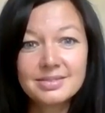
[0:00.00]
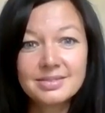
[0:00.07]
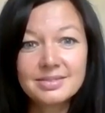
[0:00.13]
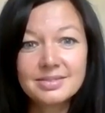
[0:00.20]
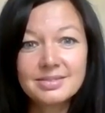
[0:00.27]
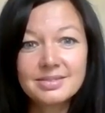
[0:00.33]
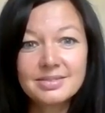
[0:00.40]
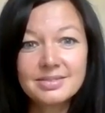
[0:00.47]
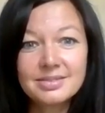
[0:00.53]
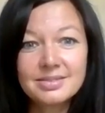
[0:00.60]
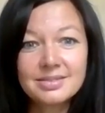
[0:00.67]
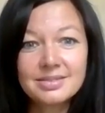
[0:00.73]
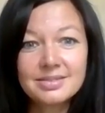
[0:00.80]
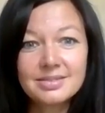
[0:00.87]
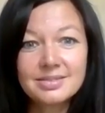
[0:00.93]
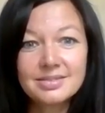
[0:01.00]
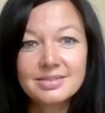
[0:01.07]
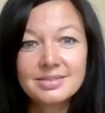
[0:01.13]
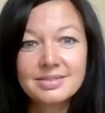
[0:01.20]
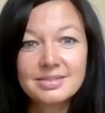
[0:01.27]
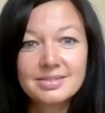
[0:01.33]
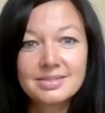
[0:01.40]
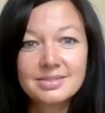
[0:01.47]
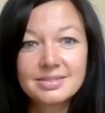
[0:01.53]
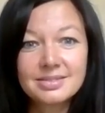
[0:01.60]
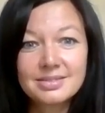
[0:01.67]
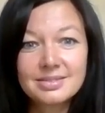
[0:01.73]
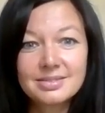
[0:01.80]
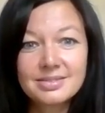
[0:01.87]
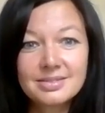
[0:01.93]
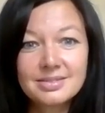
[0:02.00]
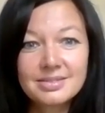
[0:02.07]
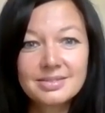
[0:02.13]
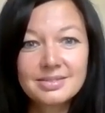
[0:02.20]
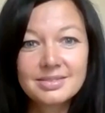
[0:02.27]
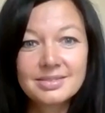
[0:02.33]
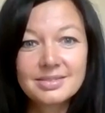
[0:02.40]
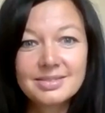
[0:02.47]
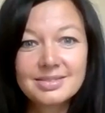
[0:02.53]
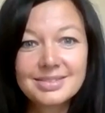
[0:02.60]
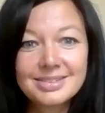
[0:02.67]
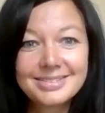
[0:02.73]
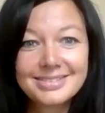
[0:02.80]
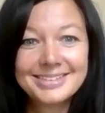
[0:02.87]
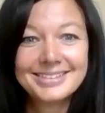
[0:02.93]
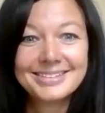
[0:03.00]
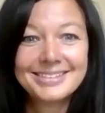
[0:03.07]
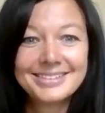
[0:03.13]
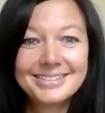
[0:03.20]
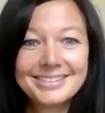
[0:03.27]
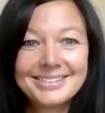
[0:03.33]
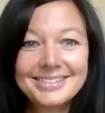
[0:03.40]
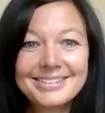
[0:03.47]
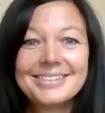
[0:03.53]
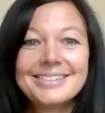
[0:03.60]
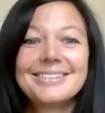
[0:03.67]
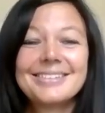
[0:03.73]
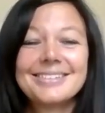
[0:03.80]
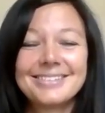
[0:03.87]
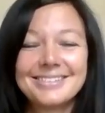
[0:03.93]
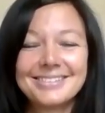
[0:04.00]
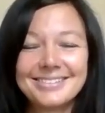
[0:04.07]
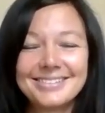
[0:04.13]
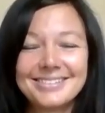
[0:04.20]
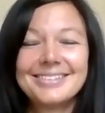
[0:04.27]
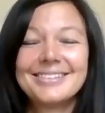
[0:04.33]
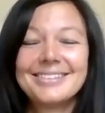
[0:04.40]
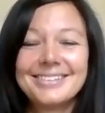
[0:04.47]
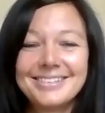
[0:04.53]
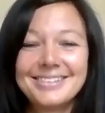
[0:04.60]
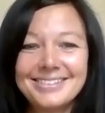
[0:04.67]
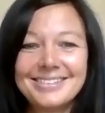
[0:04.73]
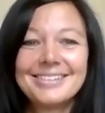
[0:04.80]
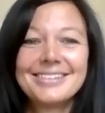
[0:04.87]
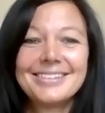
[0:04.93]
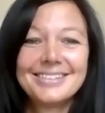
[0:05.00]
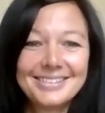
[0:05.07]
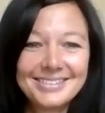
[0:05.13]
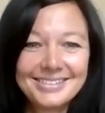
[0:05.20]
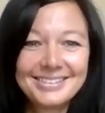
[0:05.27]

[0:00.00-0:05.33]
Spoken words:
(silent)